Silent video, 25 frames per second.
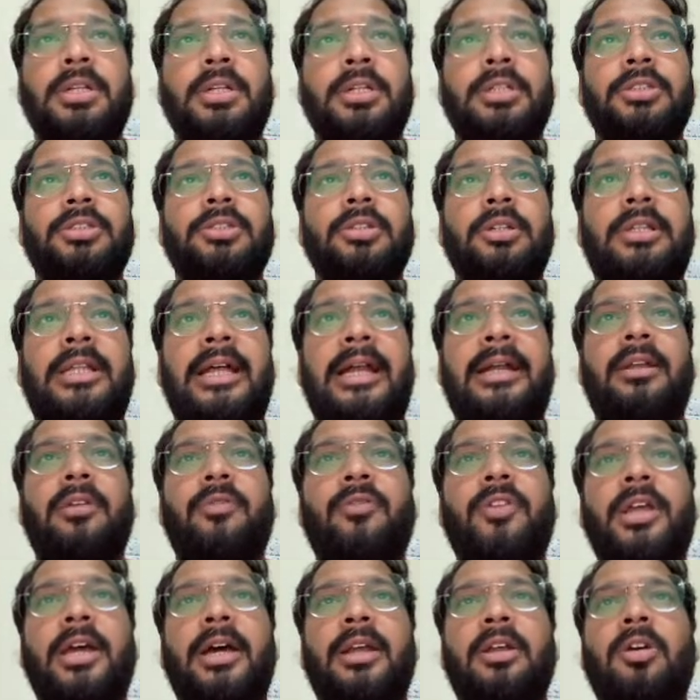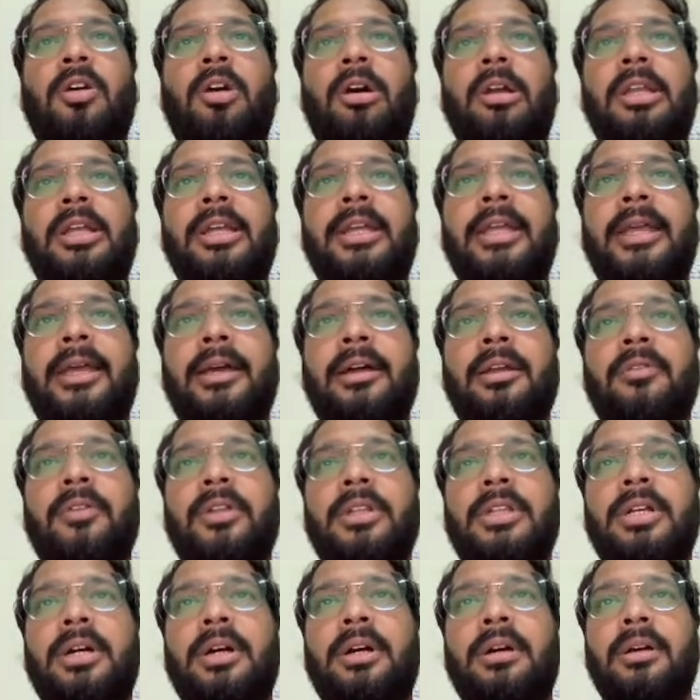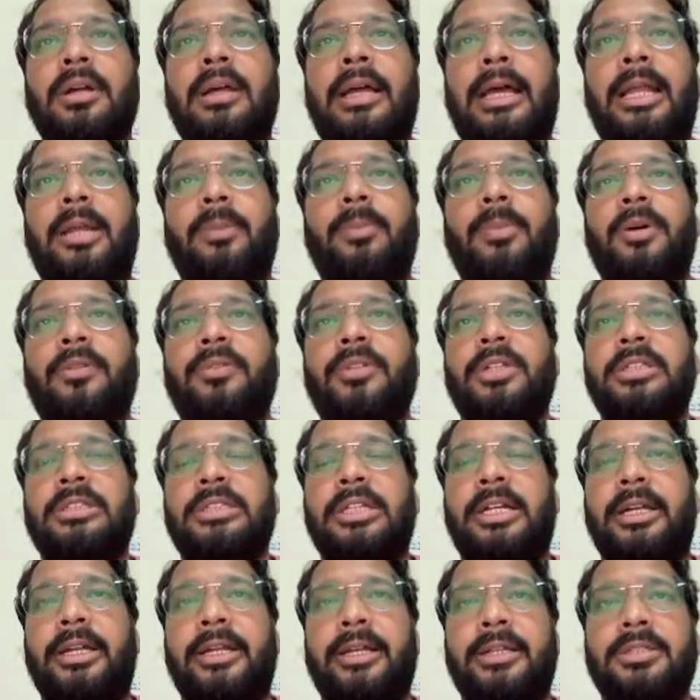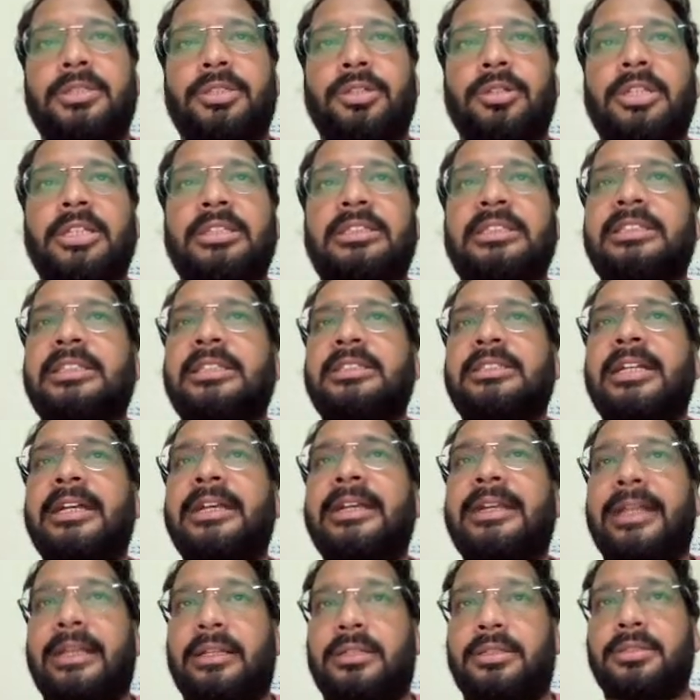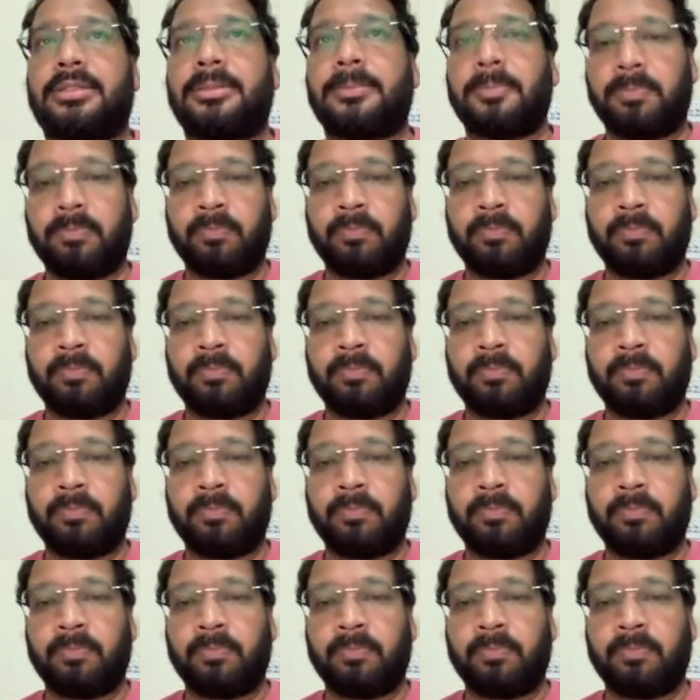So that we are calling here with the help of the syntax. So this is a syntax.